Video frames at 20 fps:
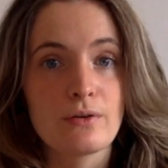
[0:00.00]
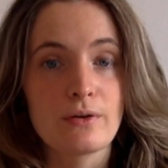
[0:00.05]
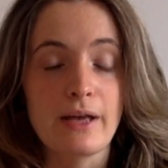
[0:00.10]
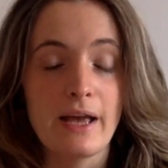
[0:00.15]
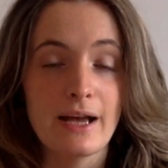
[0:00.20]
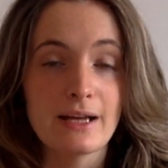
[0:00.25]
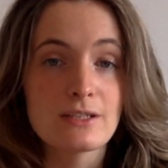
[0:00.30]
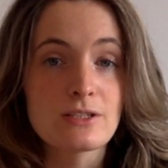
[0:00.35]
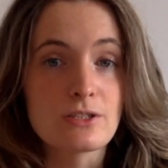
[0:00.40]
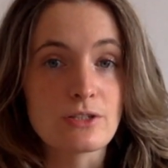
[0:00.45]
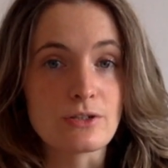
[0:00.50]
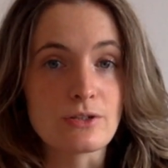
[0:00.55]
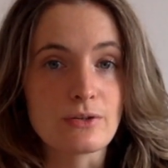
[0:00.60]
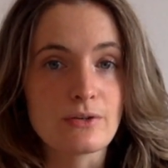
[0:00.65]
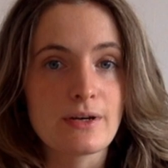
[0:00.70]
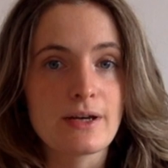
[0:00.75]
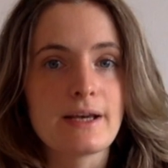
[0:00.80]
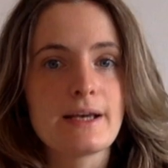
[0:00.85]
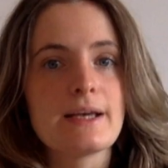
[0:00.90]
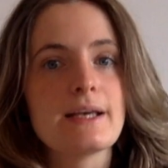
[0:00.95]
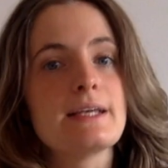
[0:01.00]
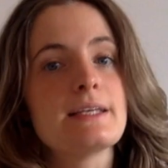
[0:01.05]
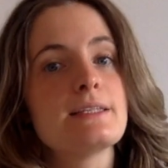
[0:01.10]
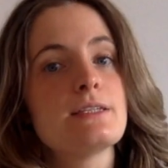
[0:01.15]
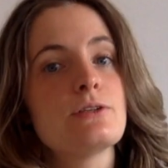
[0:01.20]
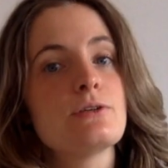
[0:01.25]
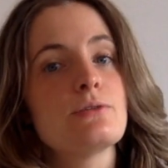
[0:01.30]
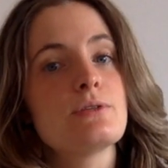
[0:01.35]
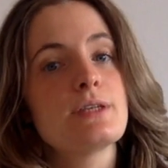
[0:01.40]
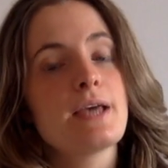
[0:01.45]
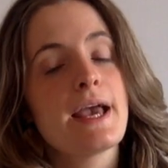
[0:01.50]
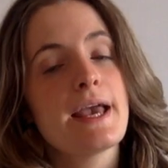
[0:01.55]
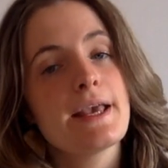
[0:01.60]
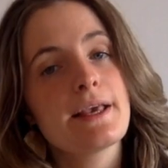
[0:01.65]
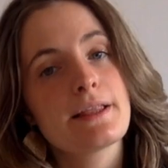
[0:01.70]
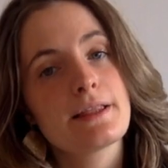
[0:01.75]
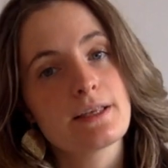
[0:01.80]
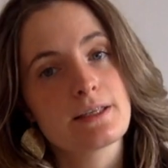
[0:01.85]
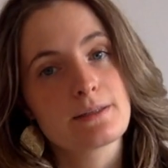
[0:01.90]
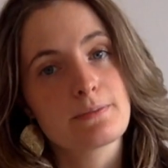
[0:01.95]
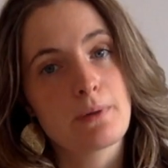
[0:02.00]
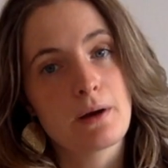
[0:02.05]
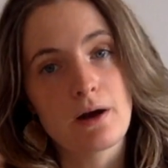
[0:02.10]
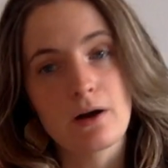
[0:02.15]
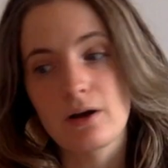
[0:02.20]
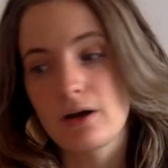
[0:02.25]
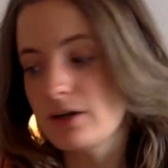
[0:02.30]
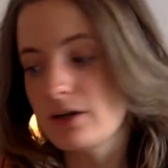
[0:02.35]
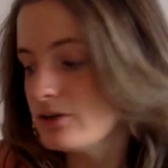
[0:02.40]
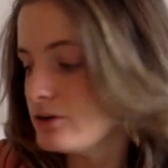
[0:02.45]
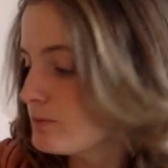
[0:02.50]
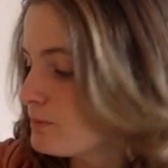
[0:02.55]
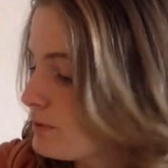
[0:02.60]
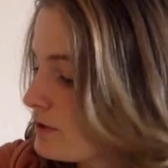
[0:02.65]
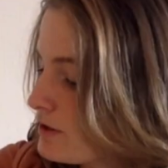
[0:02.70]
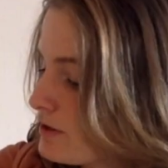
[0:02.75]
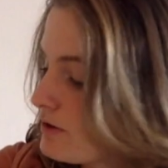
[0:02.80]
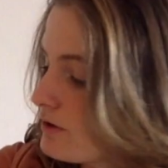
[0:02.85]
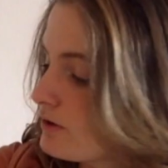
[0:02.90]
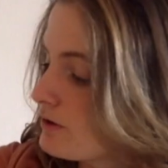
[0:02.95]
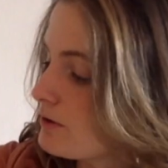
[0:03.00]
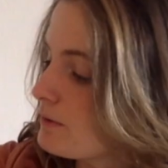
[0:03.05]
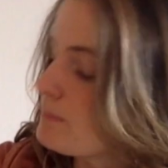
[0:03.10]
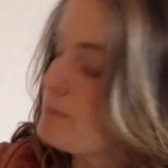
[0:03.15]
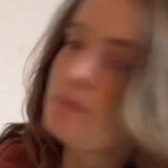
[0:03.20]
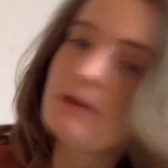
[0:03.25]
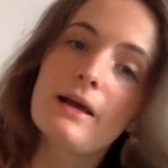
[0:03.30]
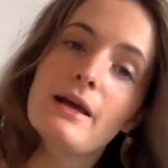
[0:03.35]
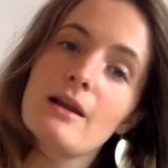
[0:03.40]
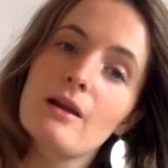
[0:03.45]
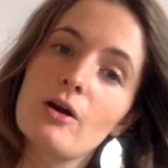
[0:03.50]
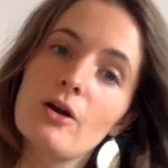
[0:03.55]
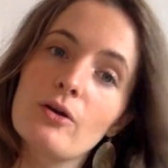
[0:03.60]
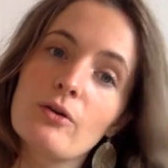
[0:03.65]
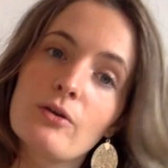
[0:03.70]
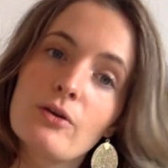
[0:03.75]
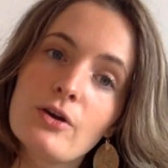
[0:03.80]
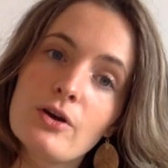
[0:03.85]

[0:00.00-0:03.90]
can do, is you take this part and you put it on a pillow.